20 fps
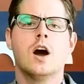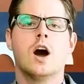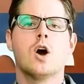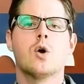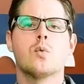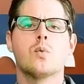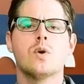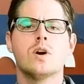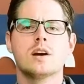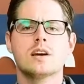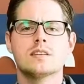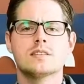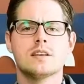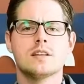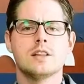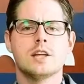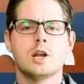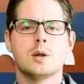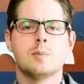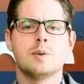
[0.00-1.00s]
Our work is a
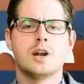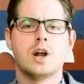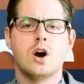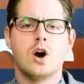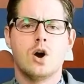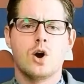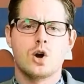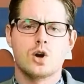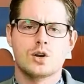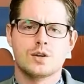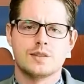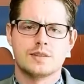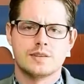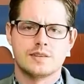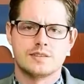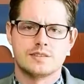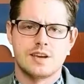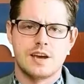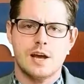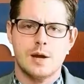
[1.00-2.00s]
little bit harder
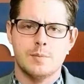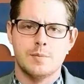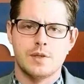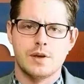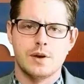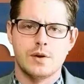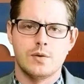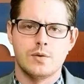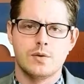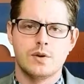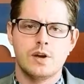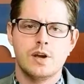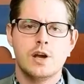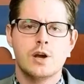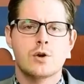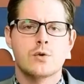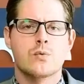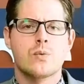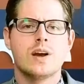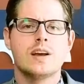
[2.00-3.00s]
this time, though.
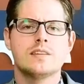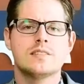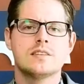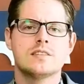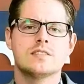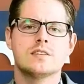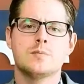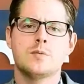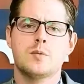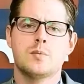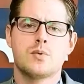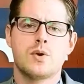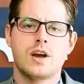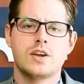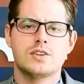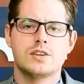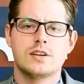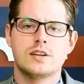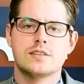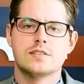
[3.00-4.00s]
Racism and
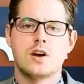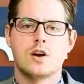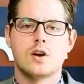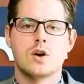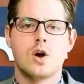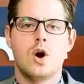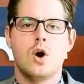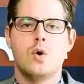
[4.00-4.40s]
prejudice aren't